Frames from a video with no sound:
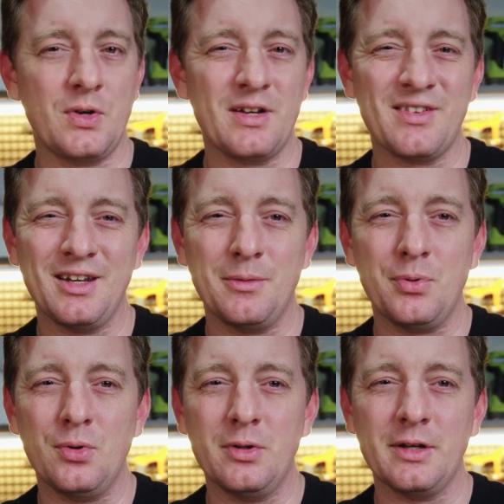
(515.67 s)
translated
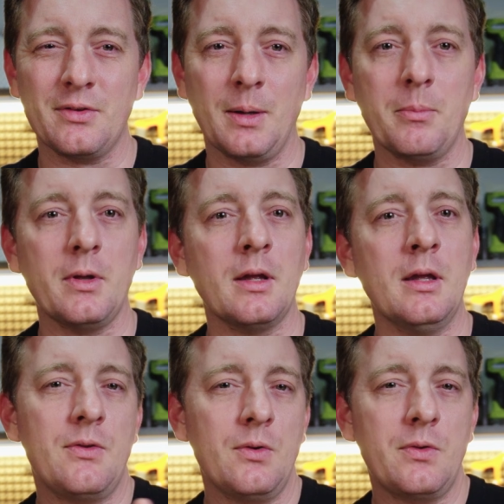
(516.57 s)
poorly or something.
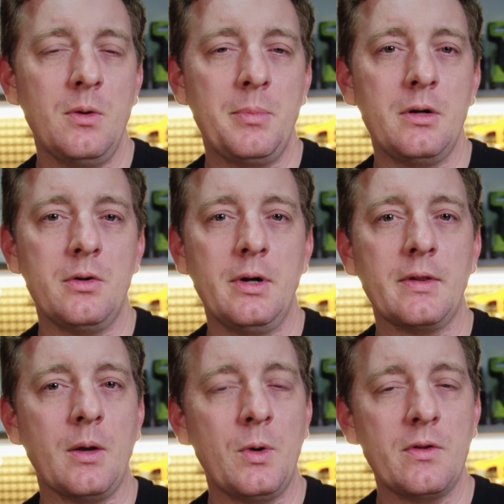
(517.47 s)
It's also a bit annoying
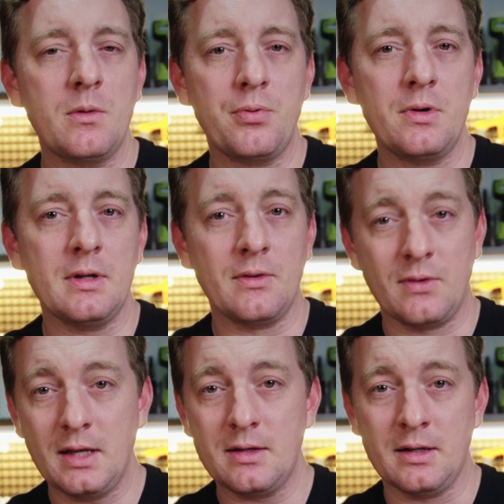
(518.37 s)
that once the print is
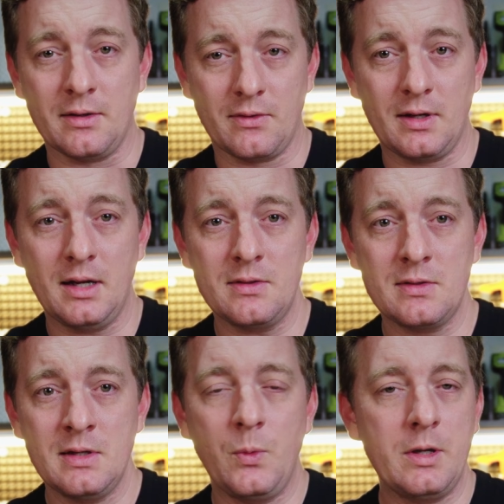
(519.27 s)
sent and it
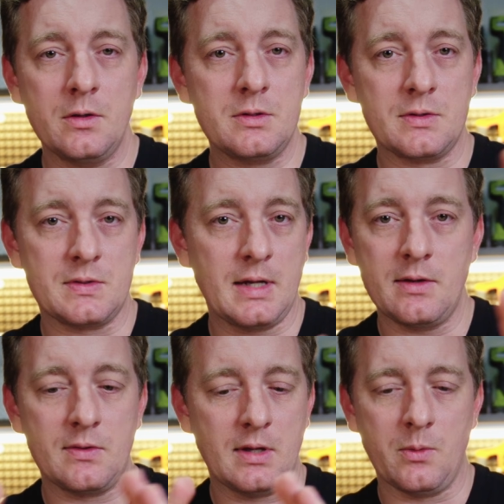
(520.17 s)
starts, the window just
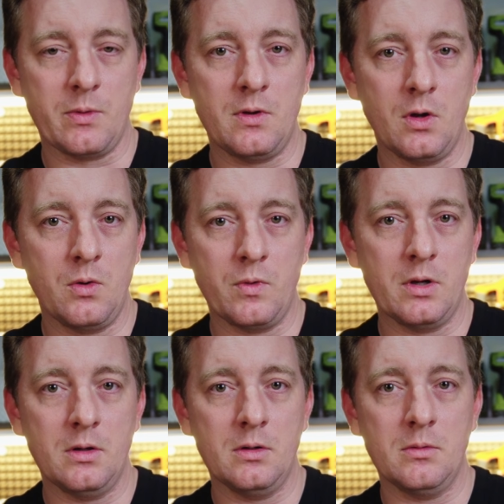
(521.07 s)
stays there with no
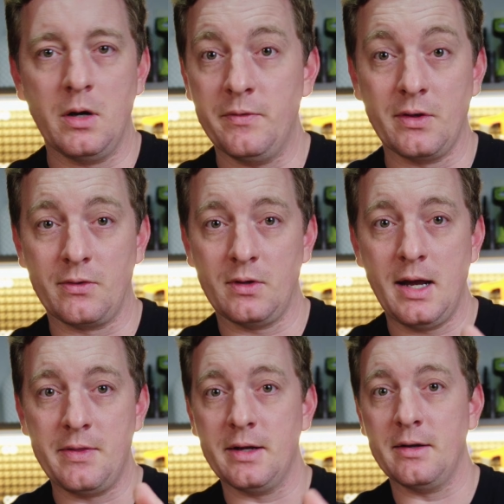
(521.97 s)
real obvious
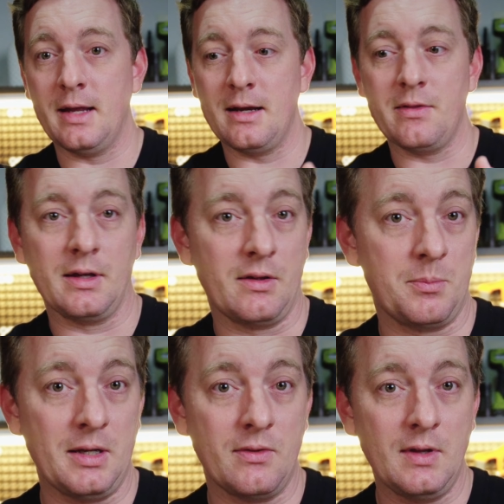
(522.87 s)
sign that anything has
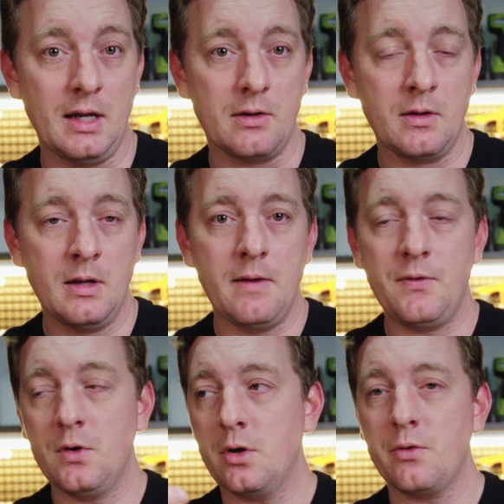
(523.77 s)
been sent. If
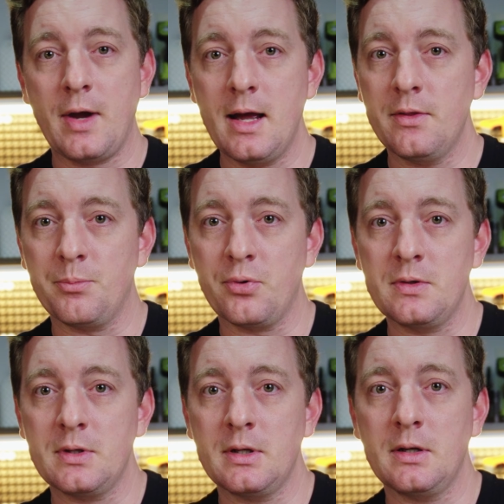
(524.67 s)
you're not around the
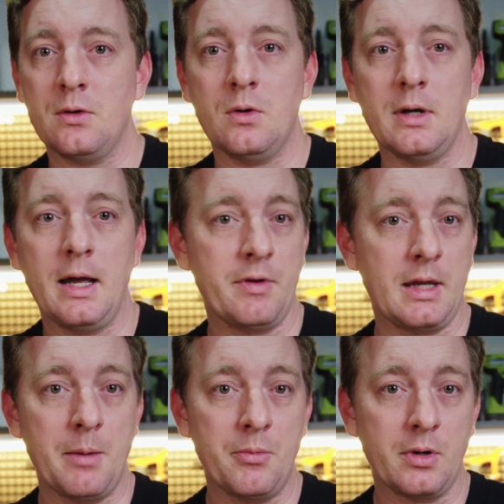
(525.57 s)
printer or have a
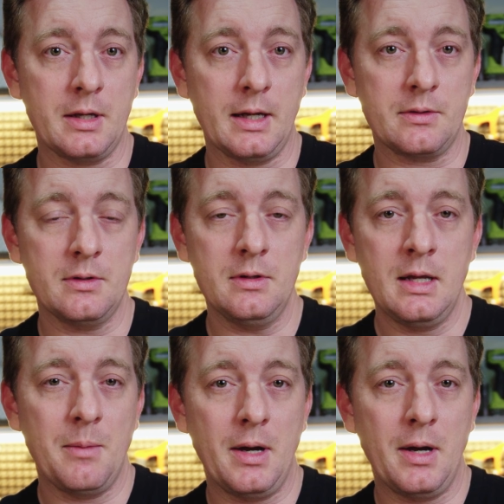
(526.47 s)
camera connected, it